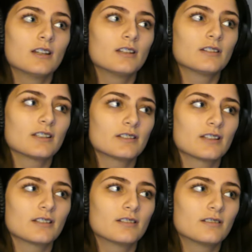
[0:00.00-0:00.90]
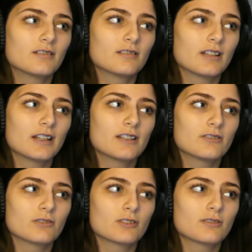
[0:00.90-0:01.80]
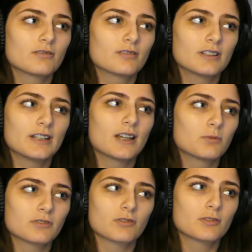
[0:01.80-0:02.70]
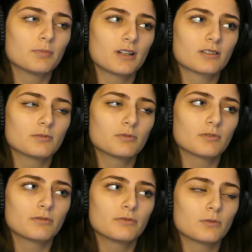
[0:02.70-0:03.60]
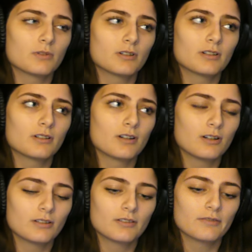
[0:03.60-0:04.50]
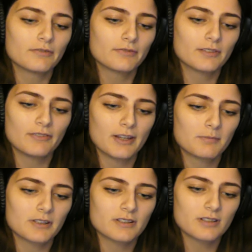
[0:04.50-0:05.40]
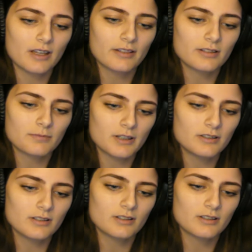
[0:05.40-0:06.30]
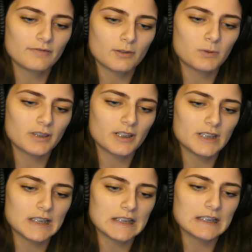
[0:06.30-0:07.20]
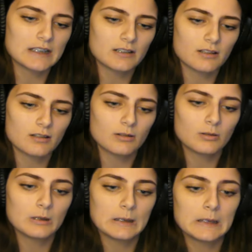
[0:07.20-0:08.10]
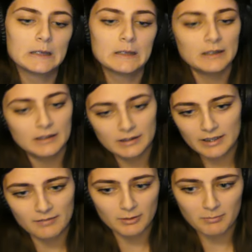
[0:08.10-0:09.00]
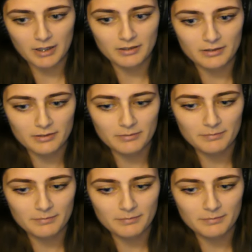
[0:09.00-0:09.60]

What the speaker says: they said that the dad was responsible for all of the family's deaths, basically, for what they did, so never mind.